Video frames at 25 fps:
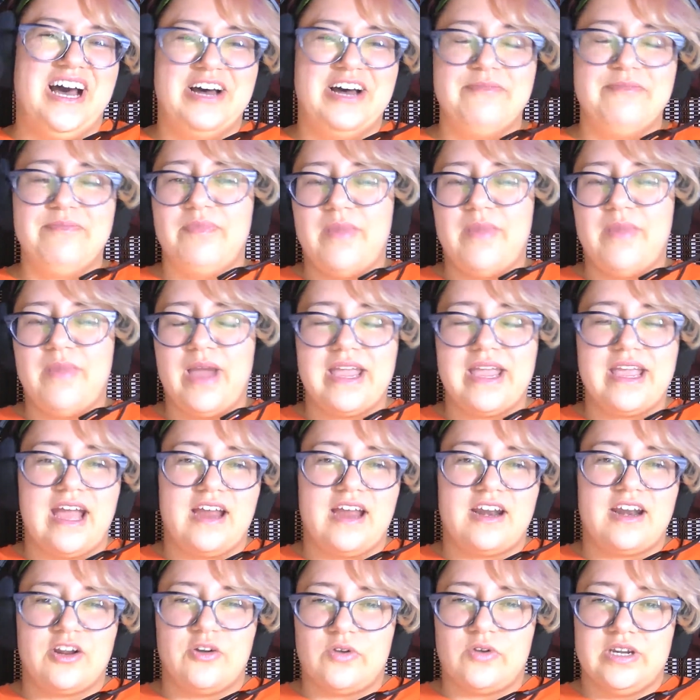my
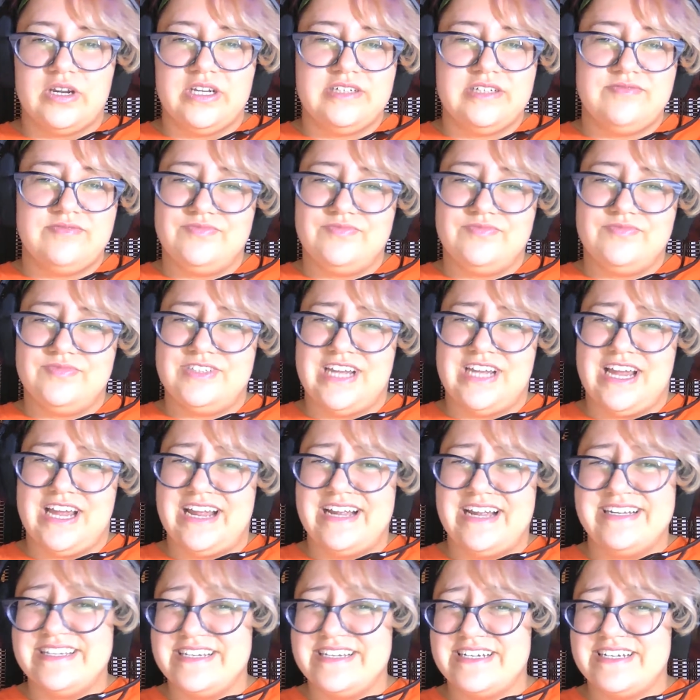category
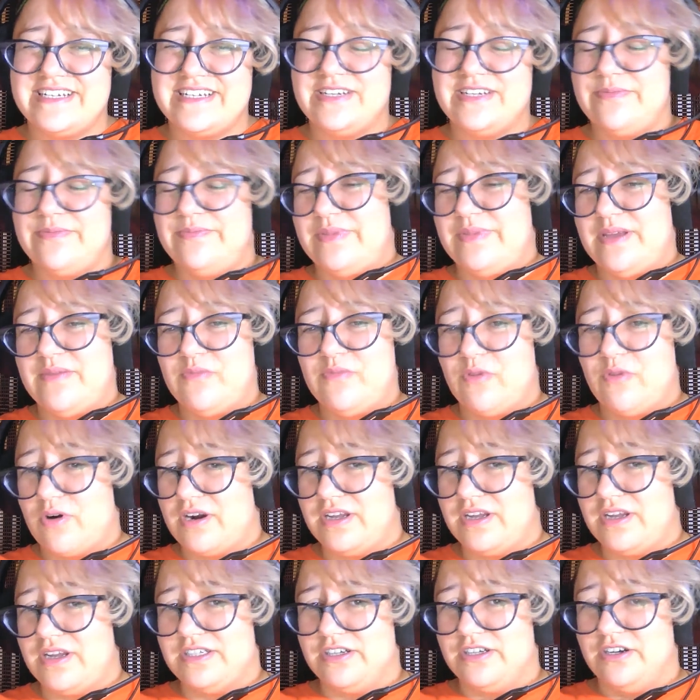tends to be more
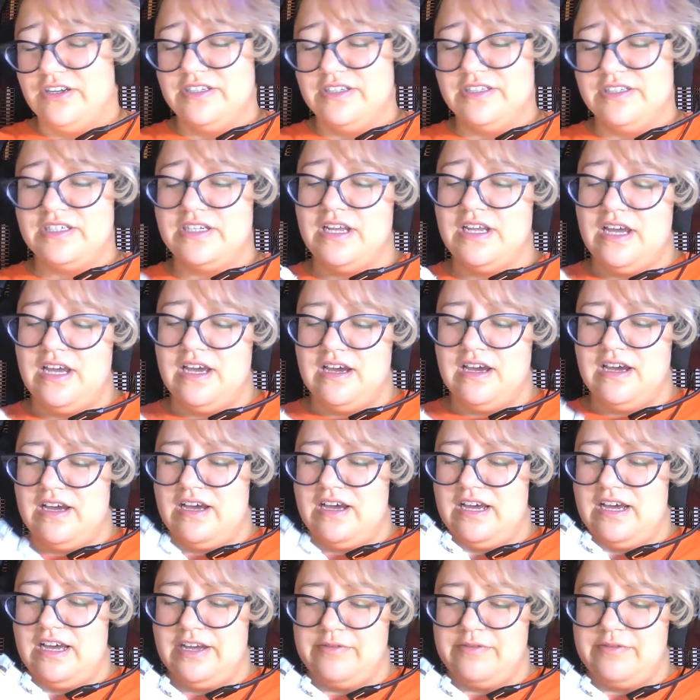adult.
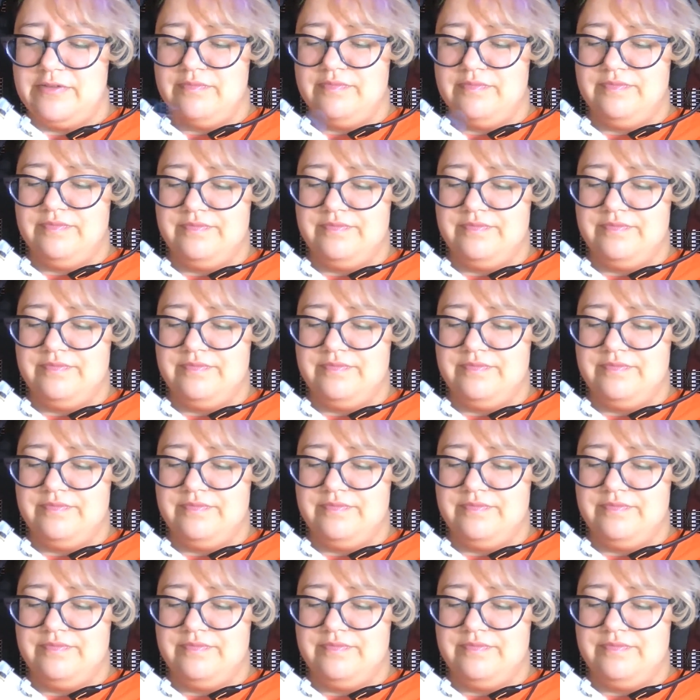Um,